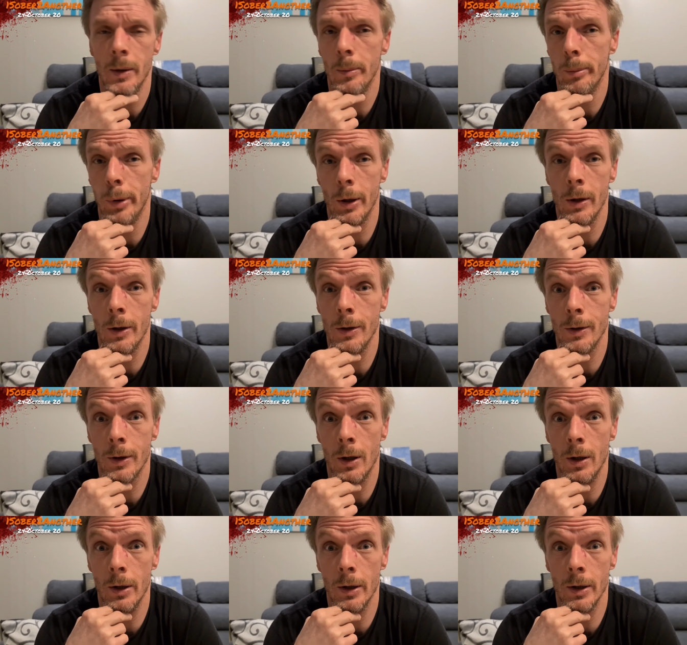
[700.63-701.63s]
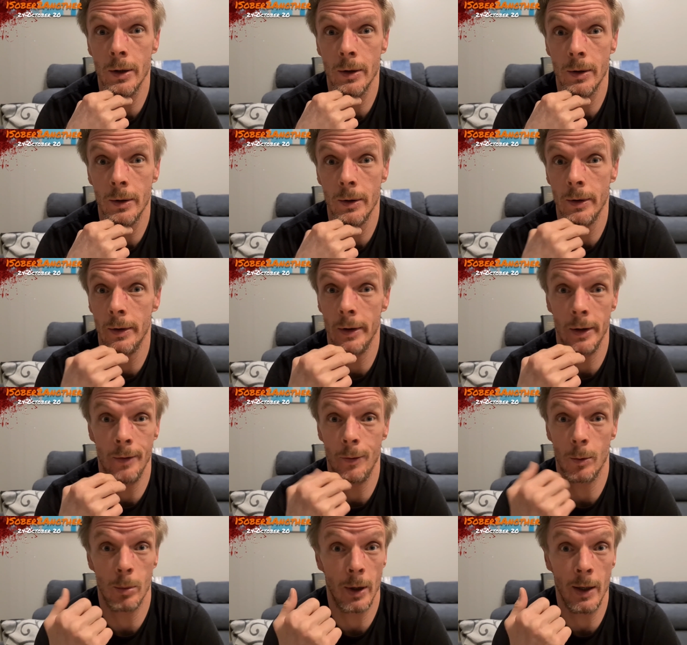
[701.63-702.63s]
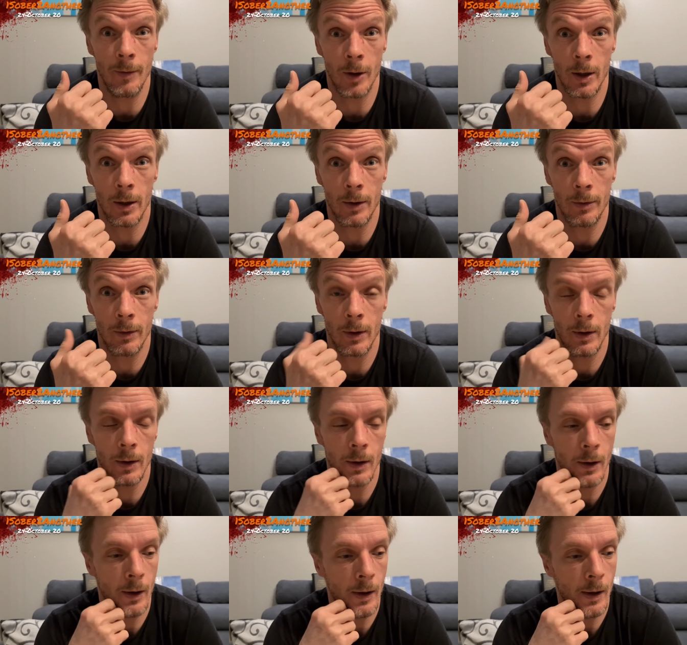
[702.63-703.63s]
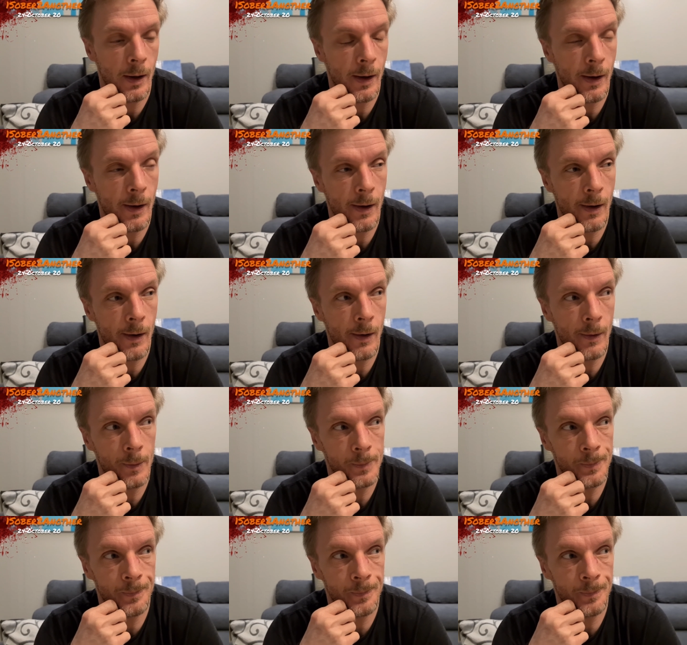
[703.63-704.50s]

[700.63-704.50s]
put it on your car, if you're brave enough. Put